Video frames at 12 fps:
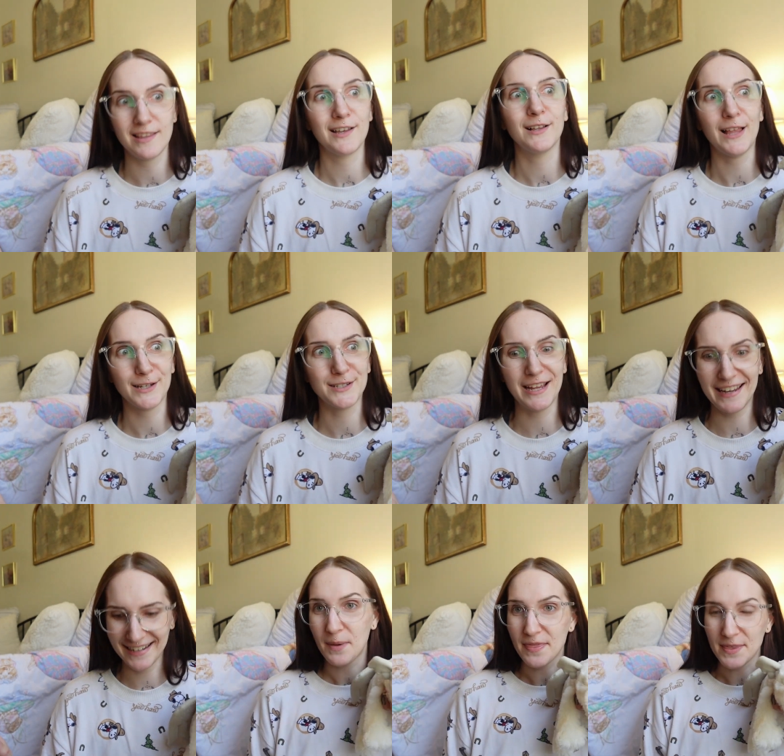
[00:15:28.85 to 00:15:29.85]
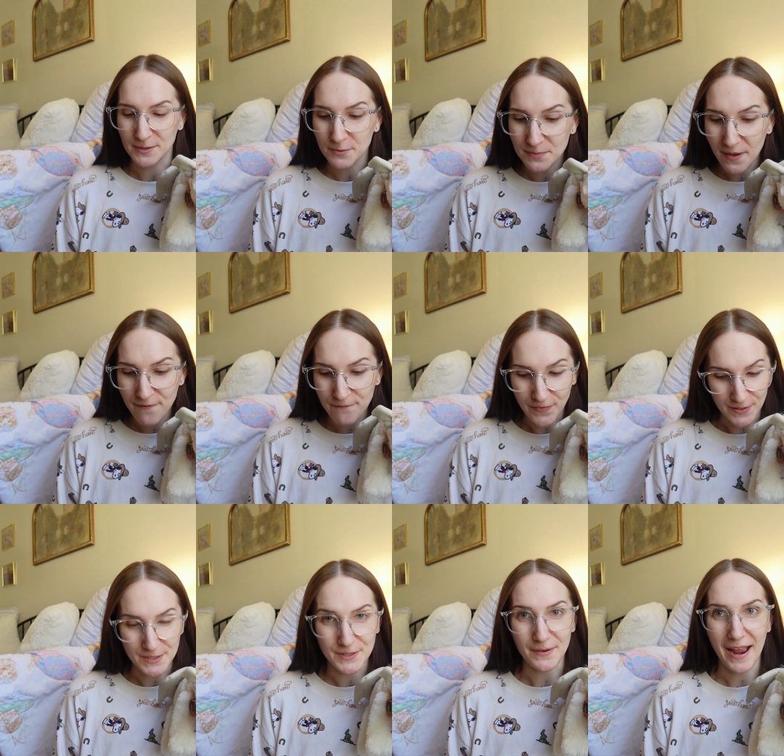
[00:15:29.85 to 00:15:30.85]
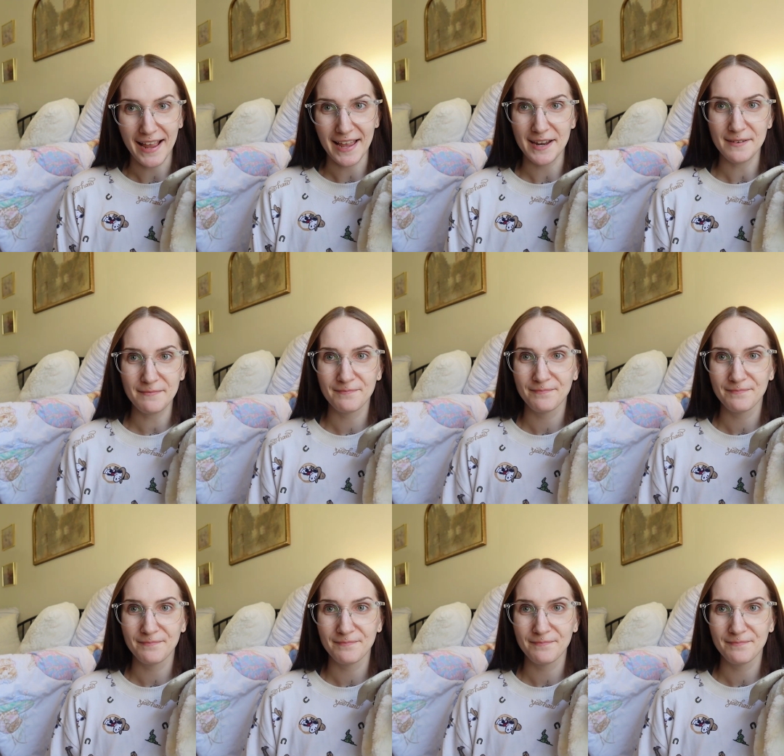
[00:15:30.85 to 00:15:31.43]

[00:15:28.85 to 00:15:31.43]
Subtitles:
the collection, but this was my first dragon.